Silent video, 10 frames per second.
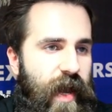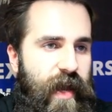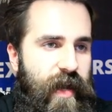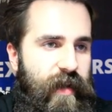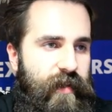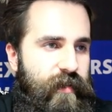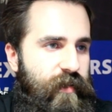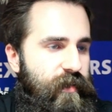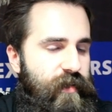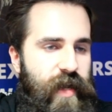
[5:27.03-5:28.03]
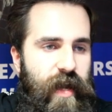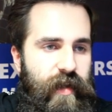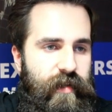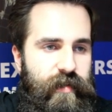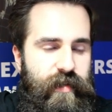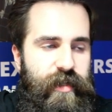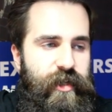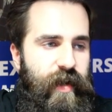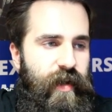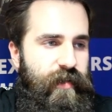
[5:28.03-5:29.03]
And yeah, he
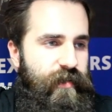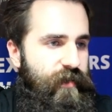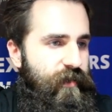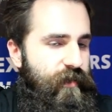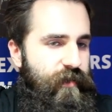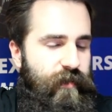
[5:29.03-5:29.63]
just